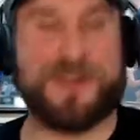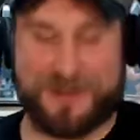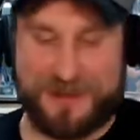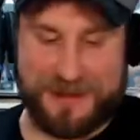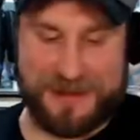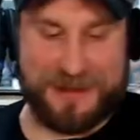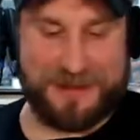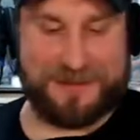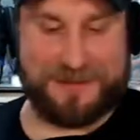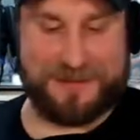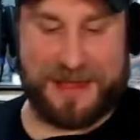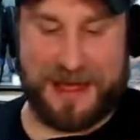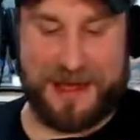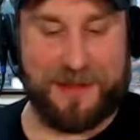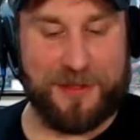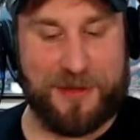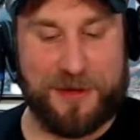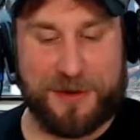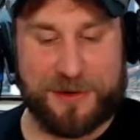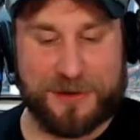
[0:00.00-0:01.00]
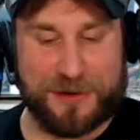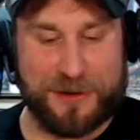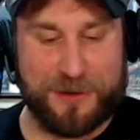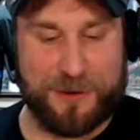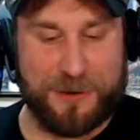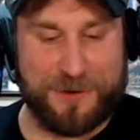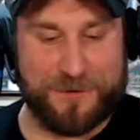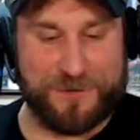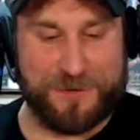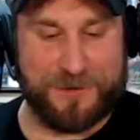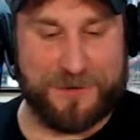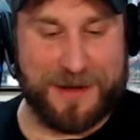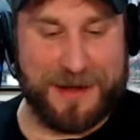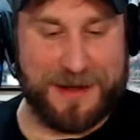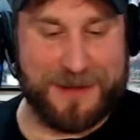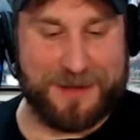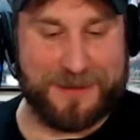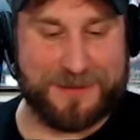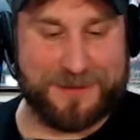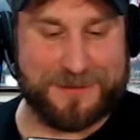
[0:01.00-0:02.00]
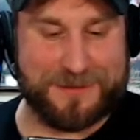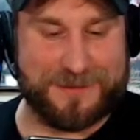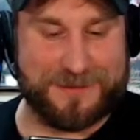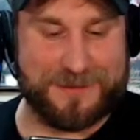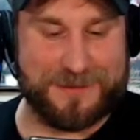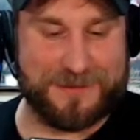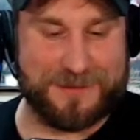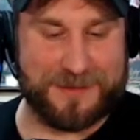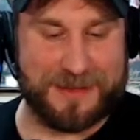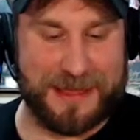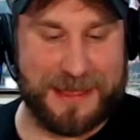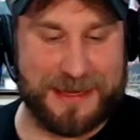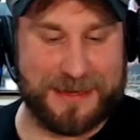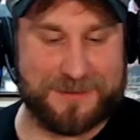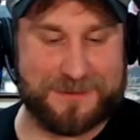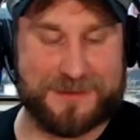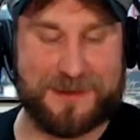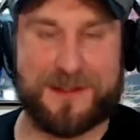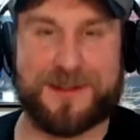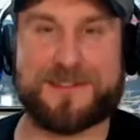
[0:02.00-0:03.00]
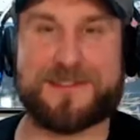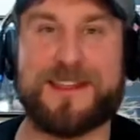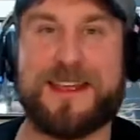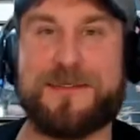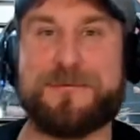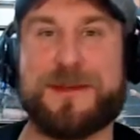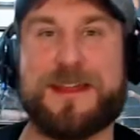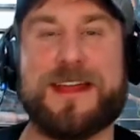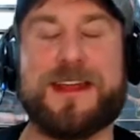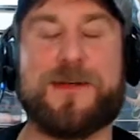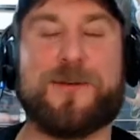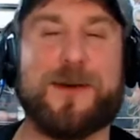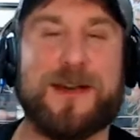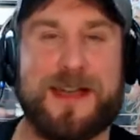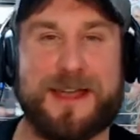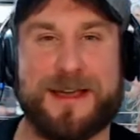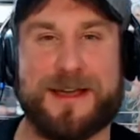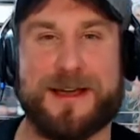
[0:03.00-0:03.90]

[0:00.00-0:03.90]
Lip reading: us how long to go off the rails? Like, seriously? But anyway,